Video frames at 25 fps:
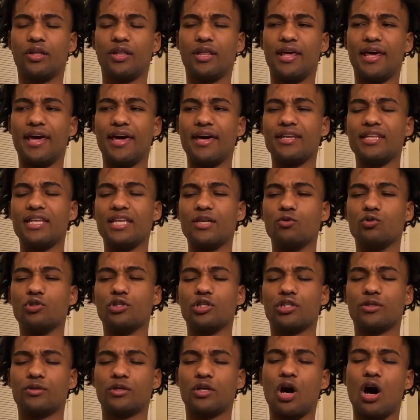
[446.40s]
and he was
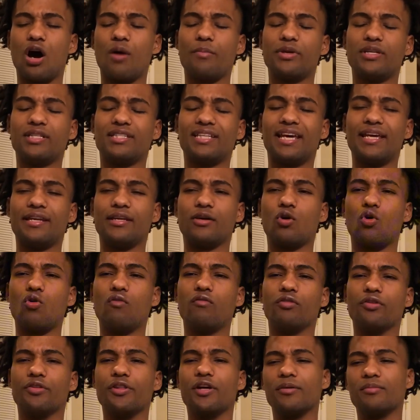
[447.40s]
just commentating
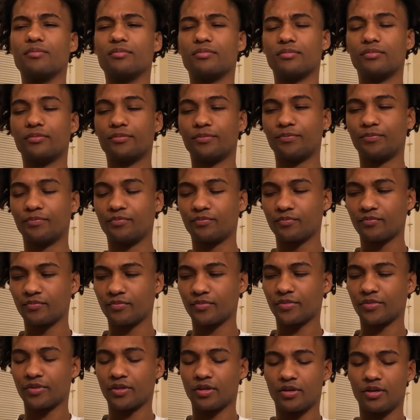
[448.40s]
over them.
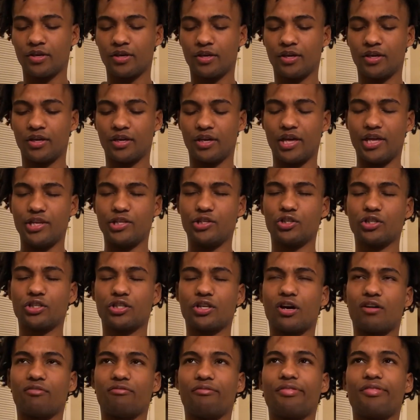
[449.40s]
And just
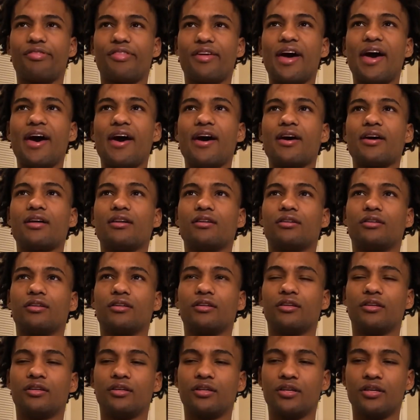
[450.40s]
off of that,
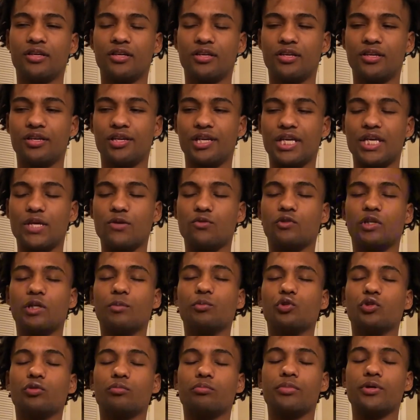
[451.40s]
he was able
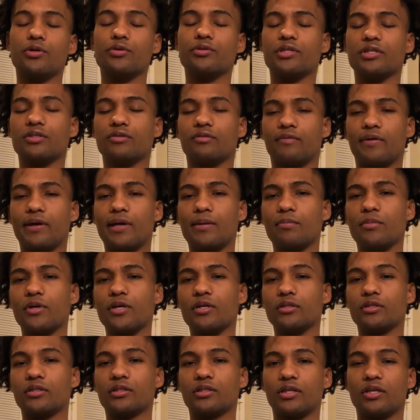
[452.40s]
to build his fan
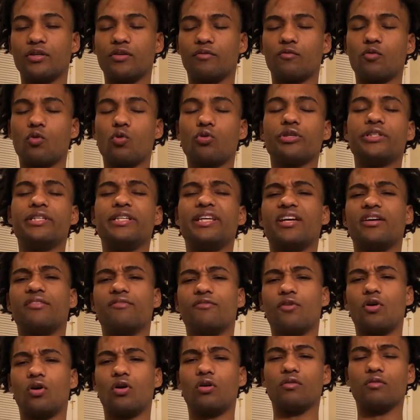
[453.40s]
base. And of course, he
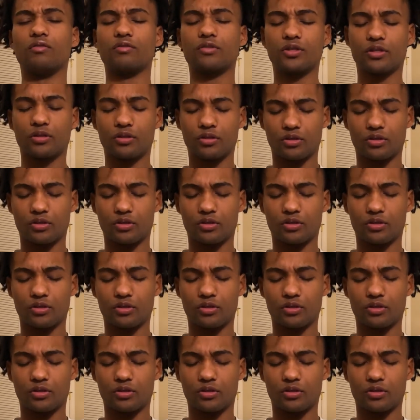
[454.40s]
evolved.